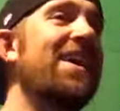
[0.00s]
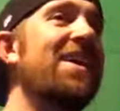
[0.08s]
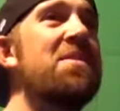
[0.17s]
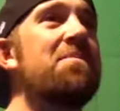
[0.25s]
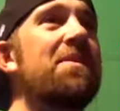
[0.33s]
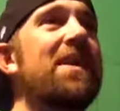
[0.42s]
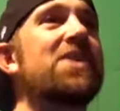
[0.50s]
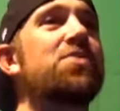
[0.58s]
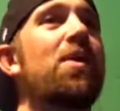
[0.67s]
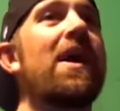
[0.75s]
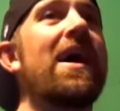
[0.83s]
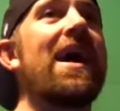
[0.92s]
Okay. That's
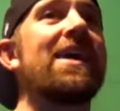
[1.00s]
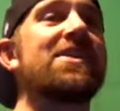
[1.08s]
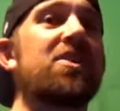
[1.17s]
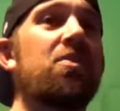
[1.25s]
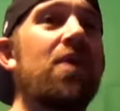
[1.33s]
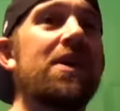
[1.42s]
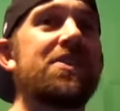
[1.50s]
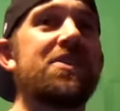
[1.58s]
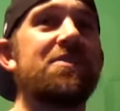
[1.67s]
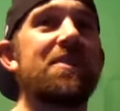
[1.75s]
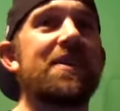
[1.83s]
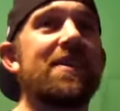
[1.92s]
why I asked the
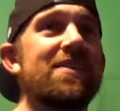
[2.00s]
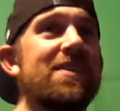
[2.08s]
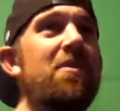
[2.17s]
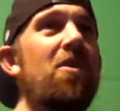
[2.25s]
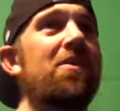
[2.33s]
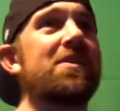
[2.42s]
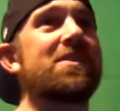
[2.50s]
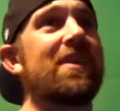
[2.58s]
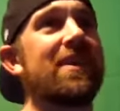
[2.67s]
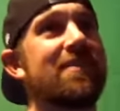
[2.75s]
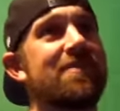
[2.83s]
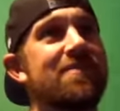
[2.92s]
question, because I'm always
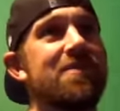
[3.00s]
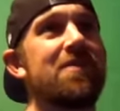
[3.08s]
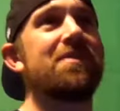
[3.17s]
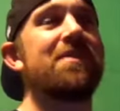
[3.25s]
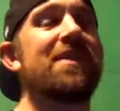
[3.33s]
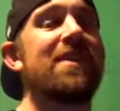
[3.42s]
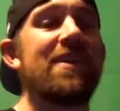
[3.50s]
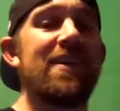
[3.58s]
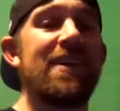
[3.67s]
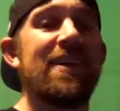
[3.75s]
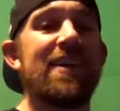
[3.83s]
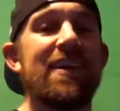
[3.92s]
like, well,
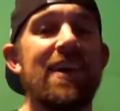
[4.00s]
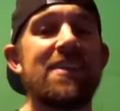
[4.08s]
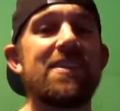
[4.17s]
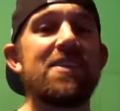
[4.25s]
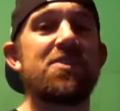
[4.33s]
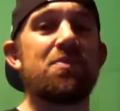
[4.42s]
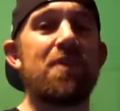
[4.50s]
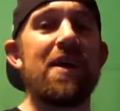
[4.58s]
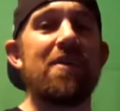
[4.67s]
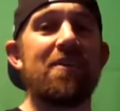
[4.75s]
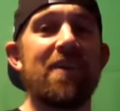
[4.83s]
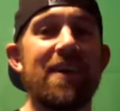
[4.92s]
that's such
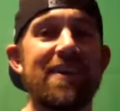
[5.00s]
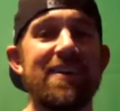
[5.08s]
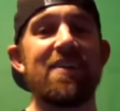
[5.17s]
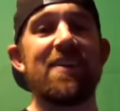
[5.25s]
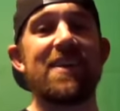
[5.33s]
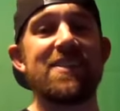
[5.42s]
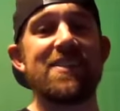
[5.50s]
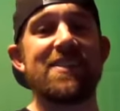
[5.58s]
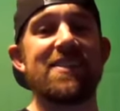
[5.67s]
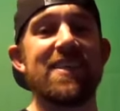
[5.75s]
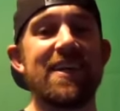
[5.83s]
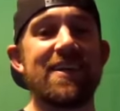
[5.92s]
rhetoric, you know. That's
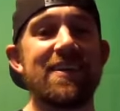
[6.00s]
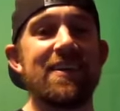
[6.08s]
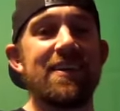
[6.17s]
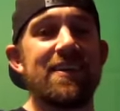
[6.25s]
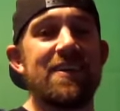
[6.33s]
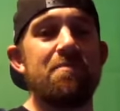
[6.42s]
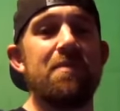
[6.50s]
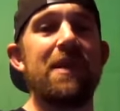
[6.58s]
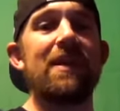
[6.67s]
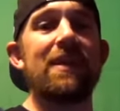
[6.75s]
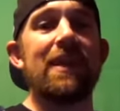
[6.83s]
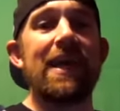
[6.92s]
just like
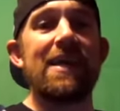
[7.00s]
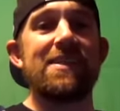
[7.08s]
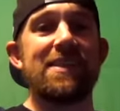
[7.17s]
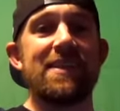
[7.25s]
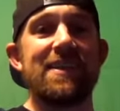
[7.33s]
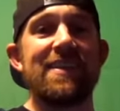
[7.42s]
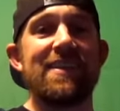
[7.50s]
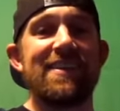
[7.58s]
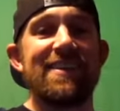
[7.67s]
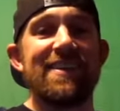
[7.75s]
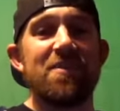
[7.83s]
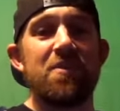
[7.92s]
being lazy,
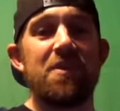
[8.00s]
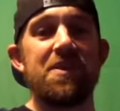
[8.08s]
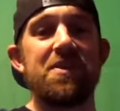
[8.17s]
where you